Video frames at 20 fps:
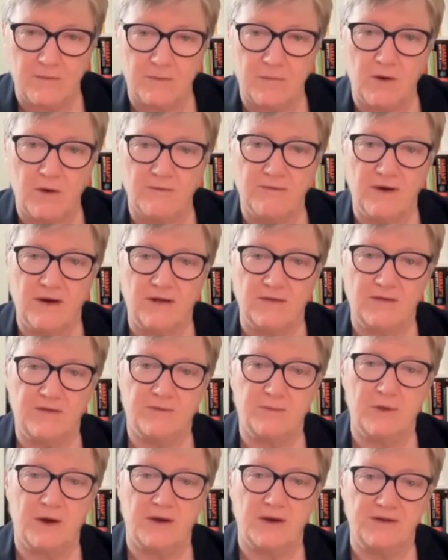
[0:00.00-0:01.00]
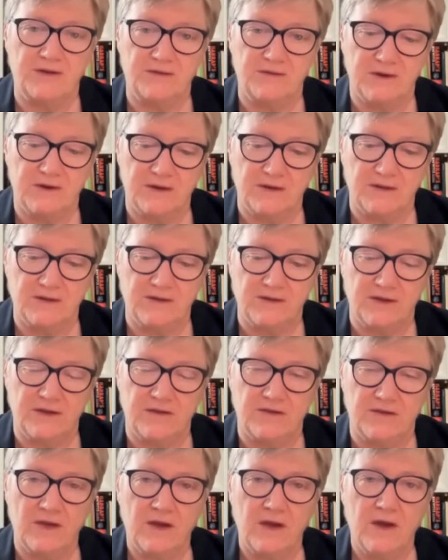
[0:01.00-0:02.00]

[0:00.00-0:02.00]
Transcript: Pope Francis' pontificate that says